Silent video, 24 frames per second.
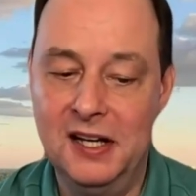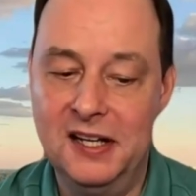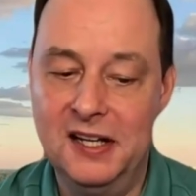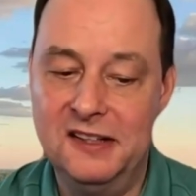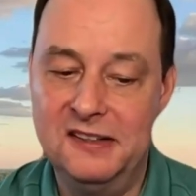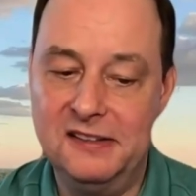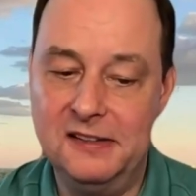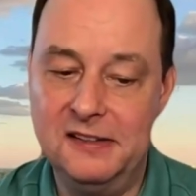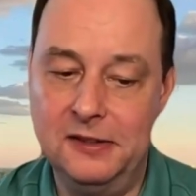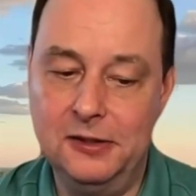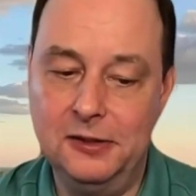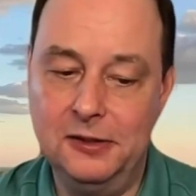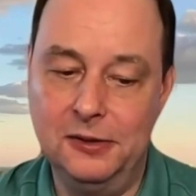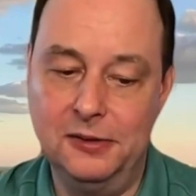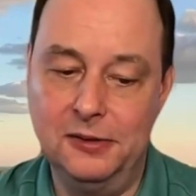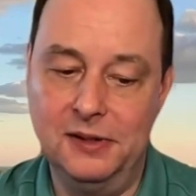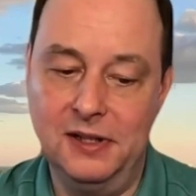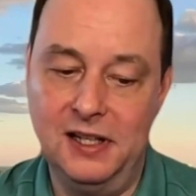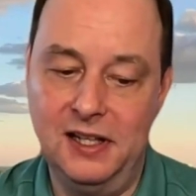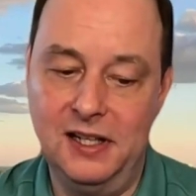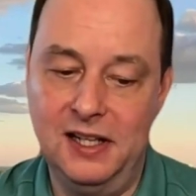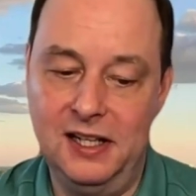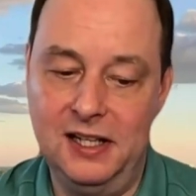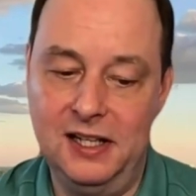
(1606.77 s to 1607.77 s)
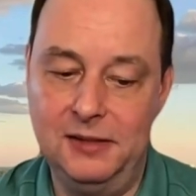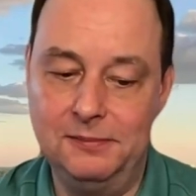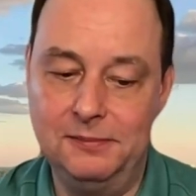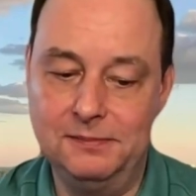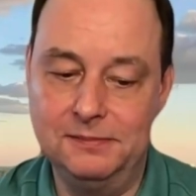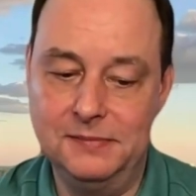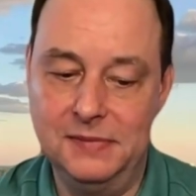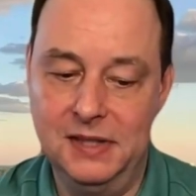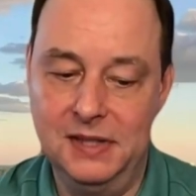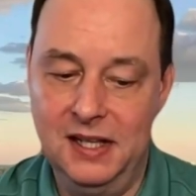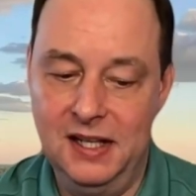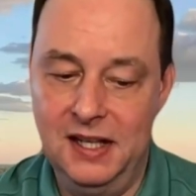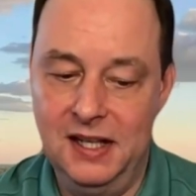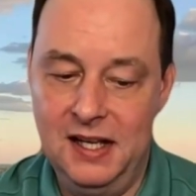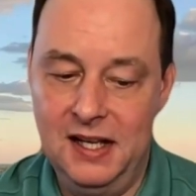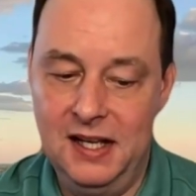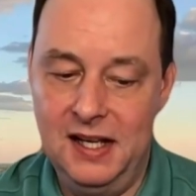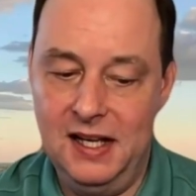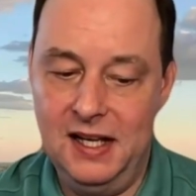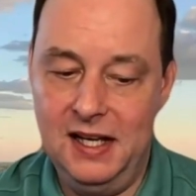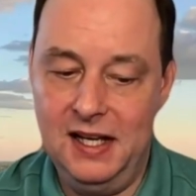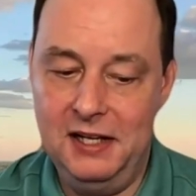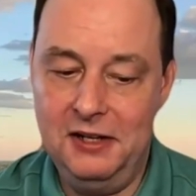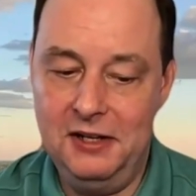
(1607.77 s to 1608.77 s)
So um,
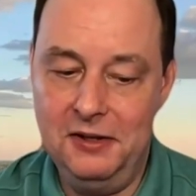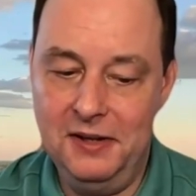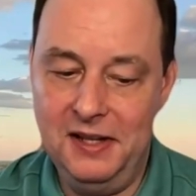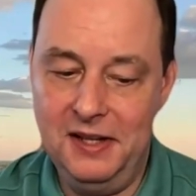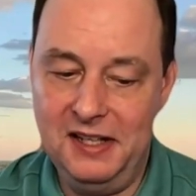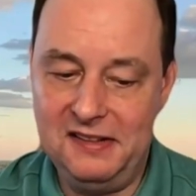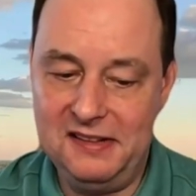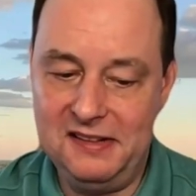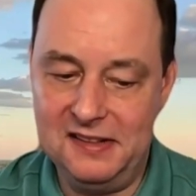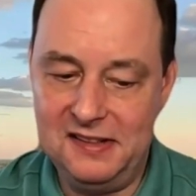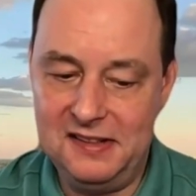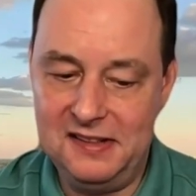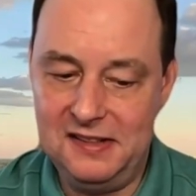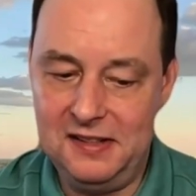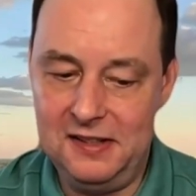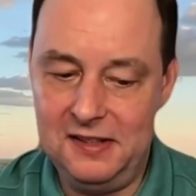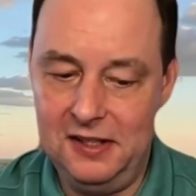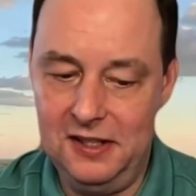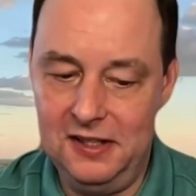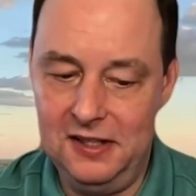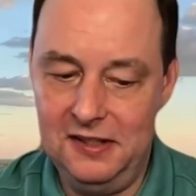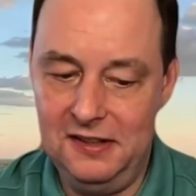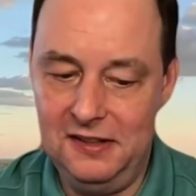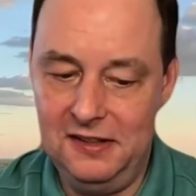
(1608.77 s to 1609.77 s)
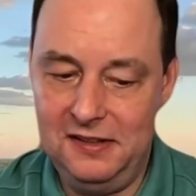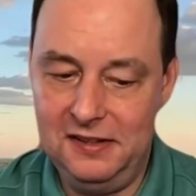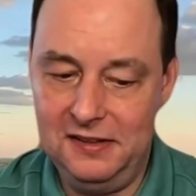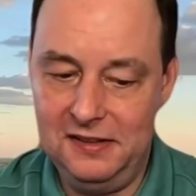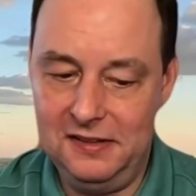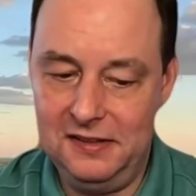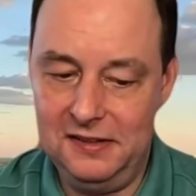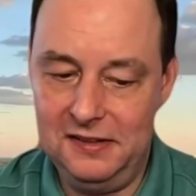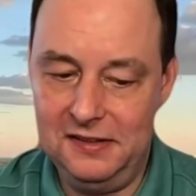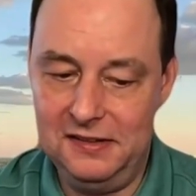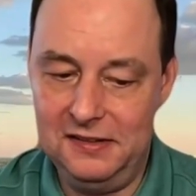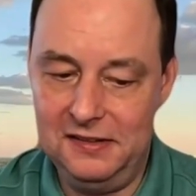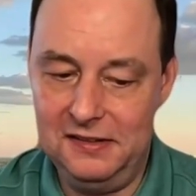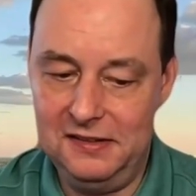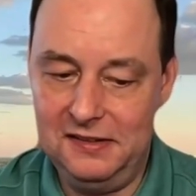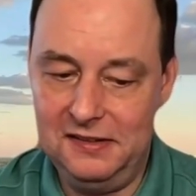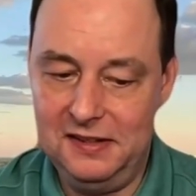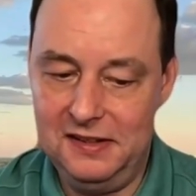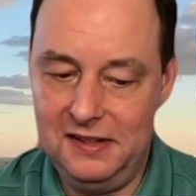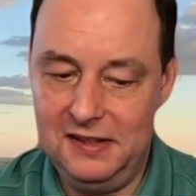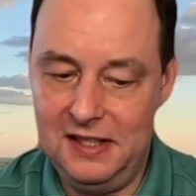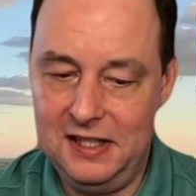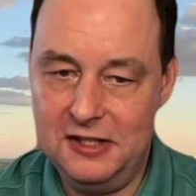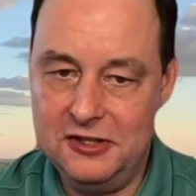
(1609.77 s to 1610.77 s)
I know that's a ton to,
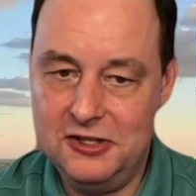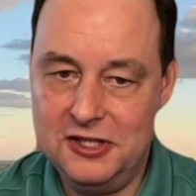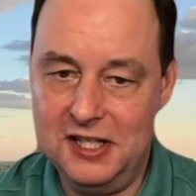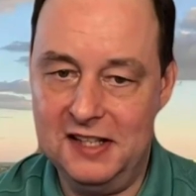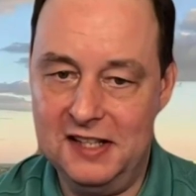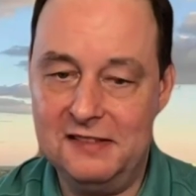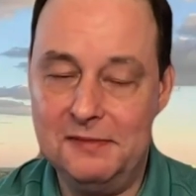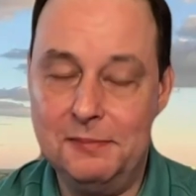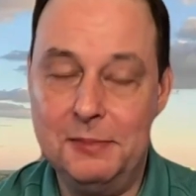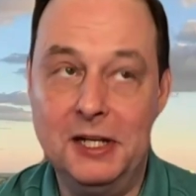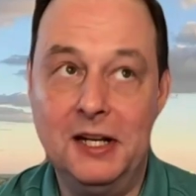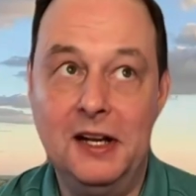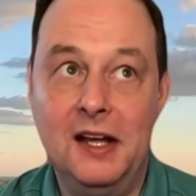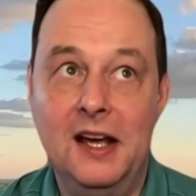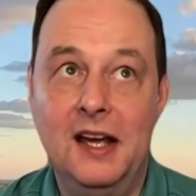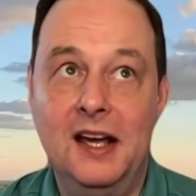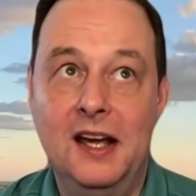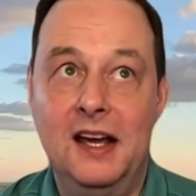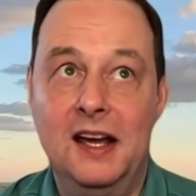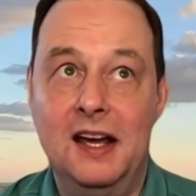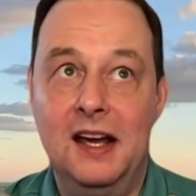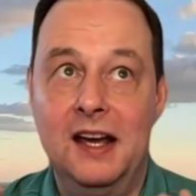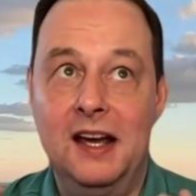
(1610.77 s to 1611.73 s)
to digest, but